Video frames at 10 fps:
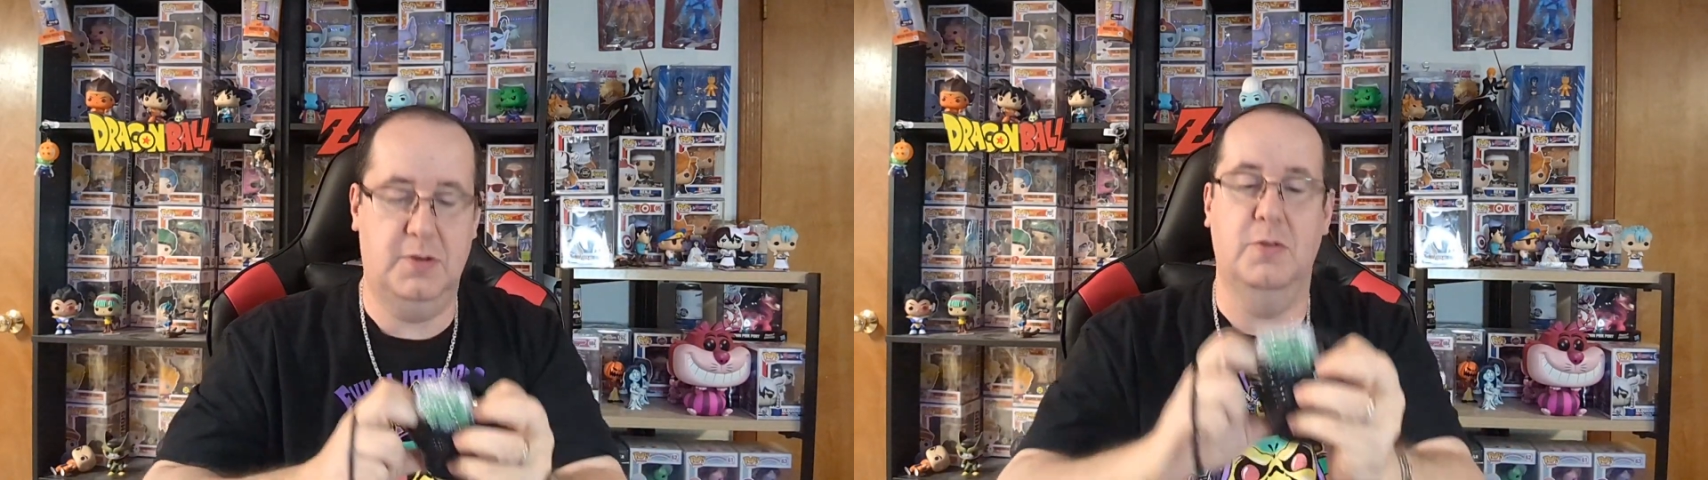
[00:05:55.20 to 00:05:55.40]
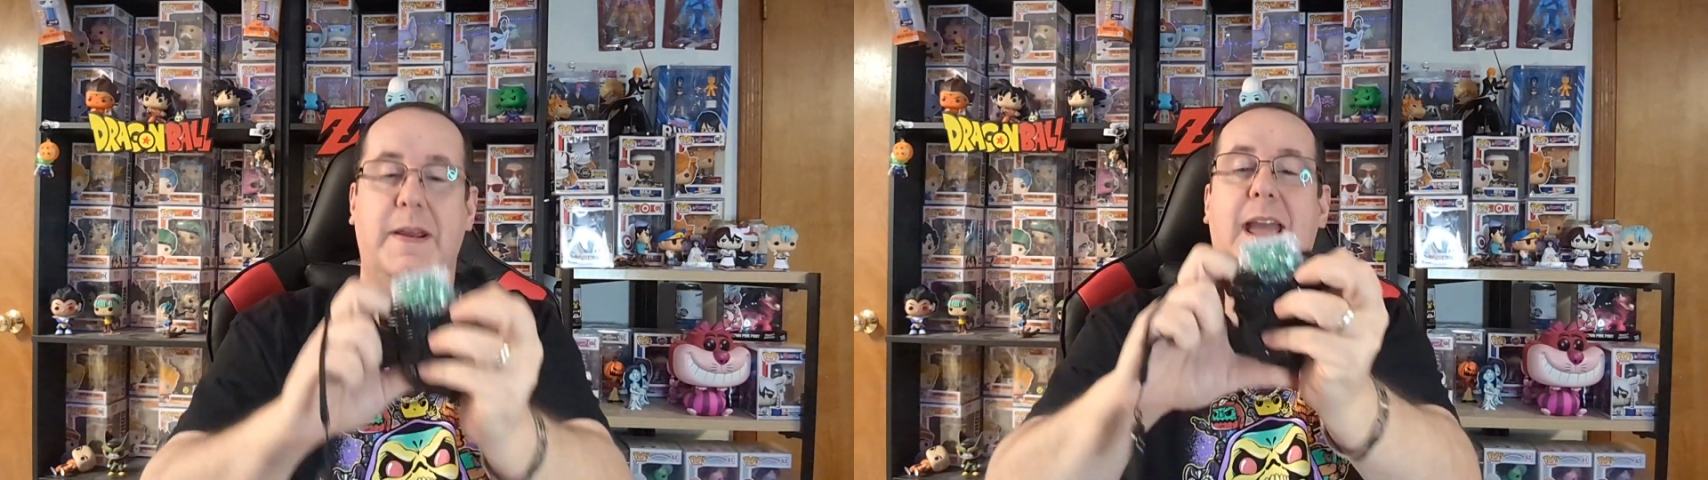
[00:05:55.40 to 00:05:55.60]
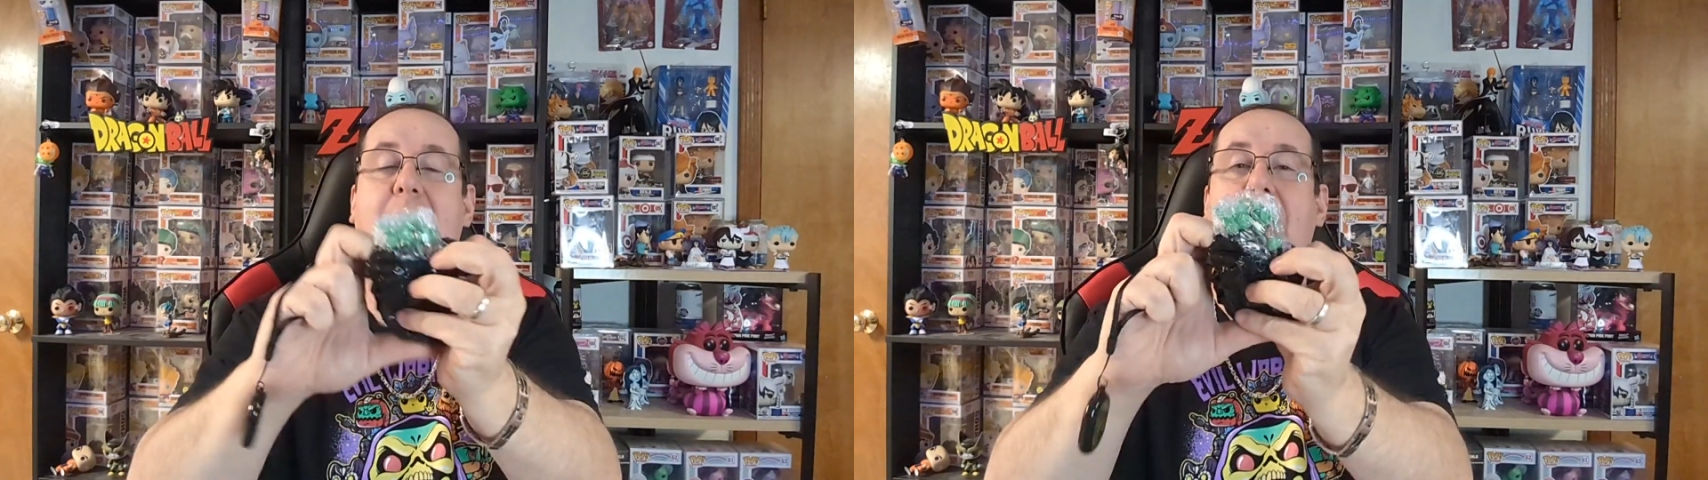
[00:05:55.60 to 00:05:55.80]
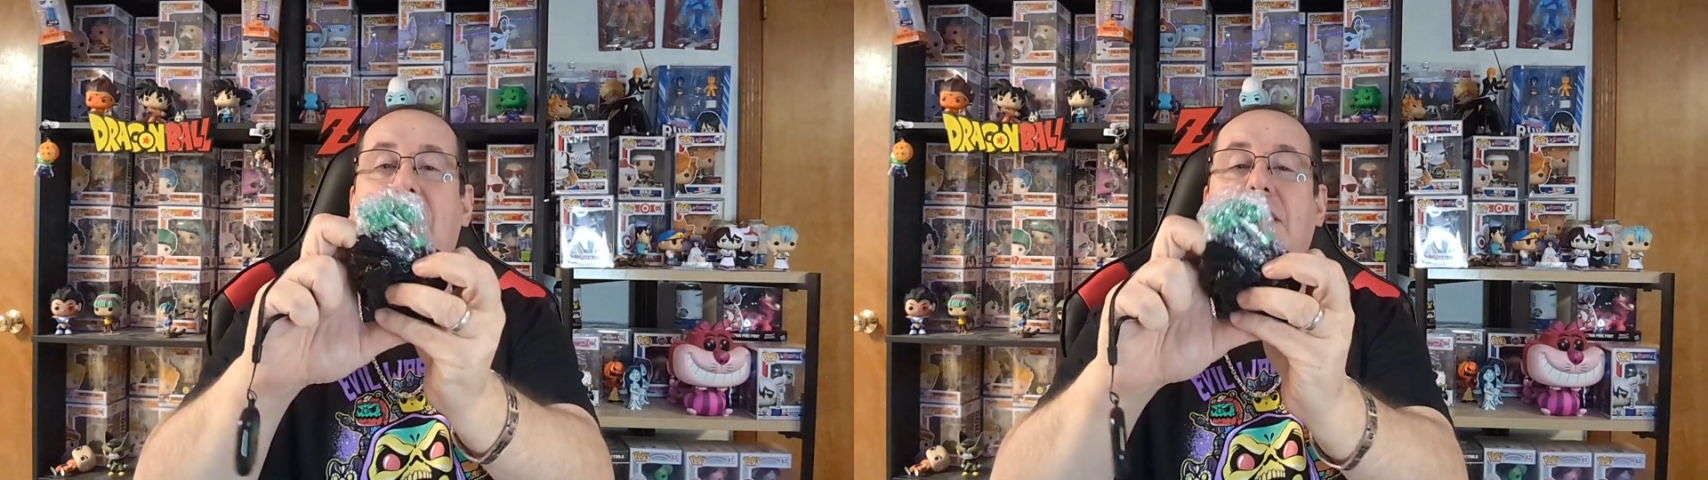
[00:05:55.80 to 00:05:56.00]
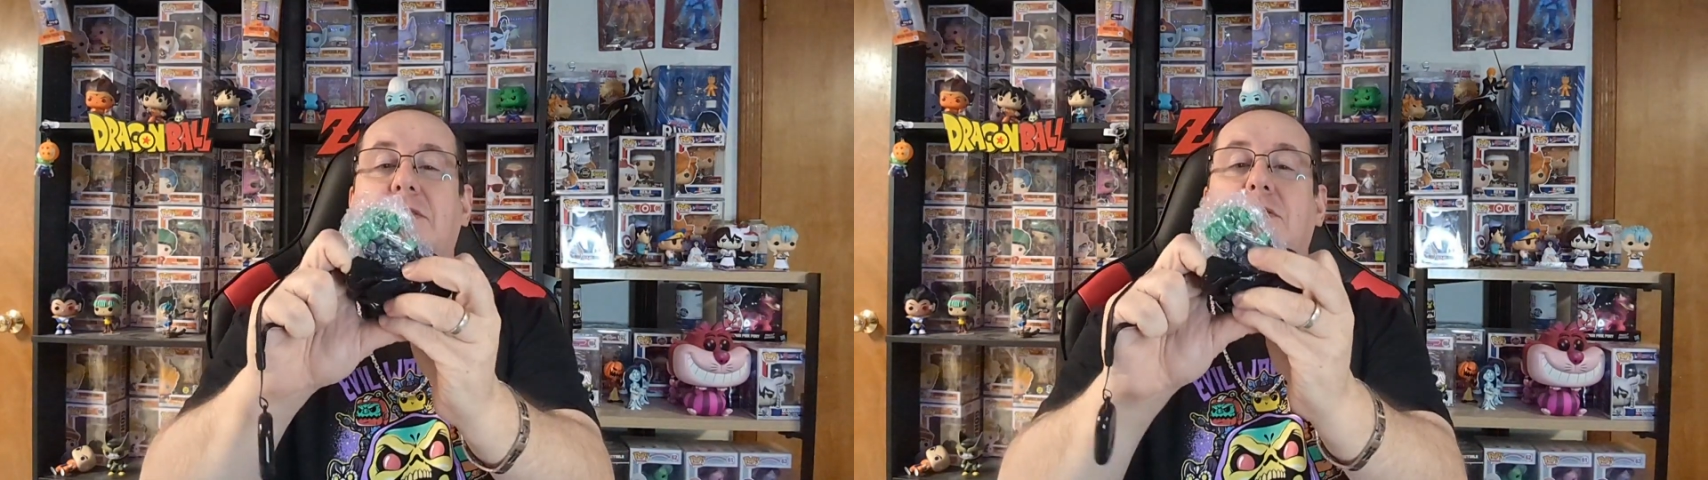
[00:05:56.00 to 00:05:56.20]
Do we have
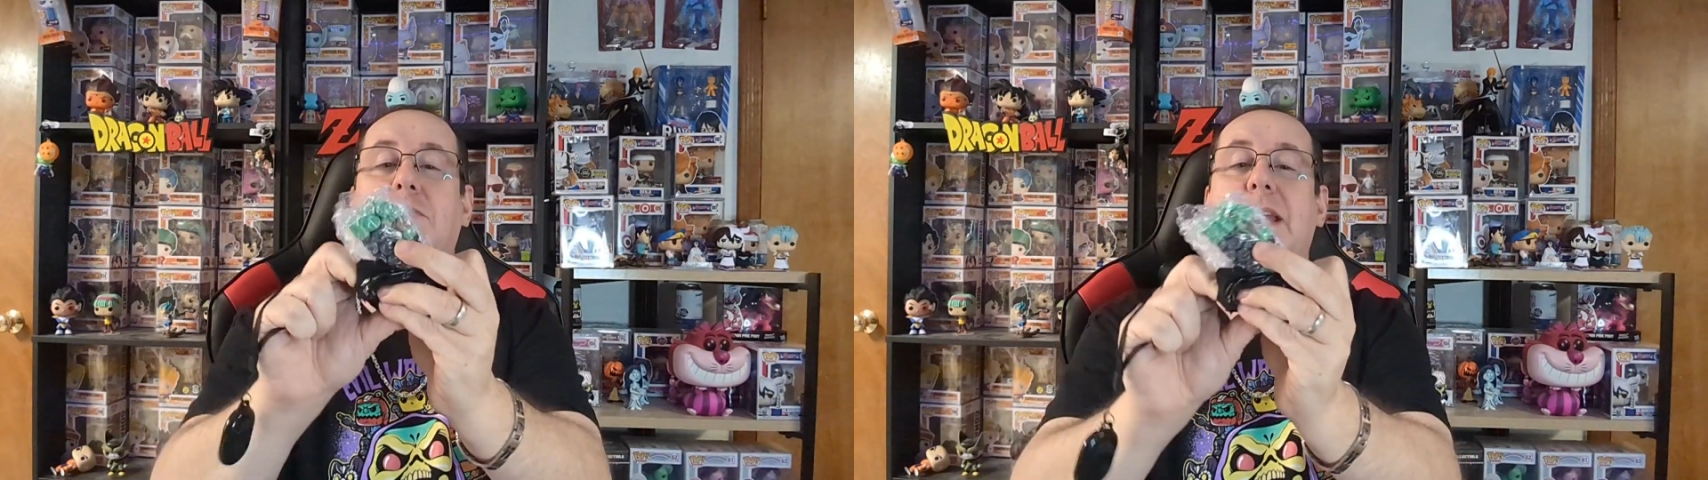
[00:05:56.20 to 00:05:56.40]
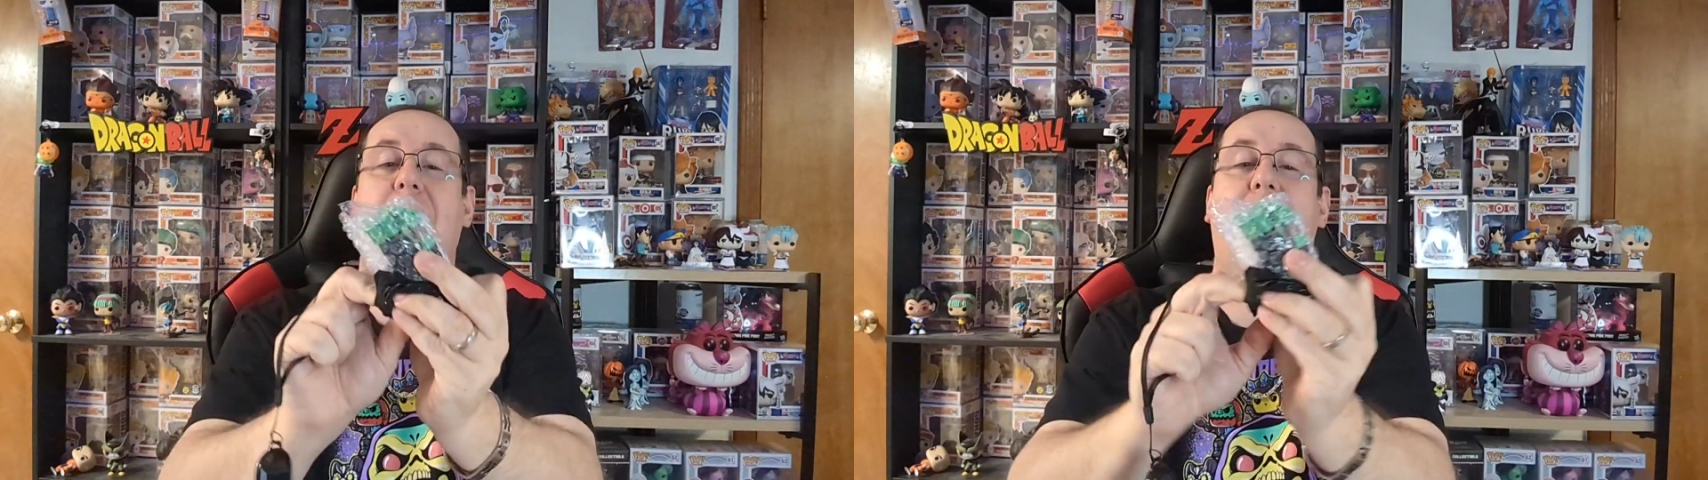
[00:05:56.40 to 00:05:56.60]
it? Do we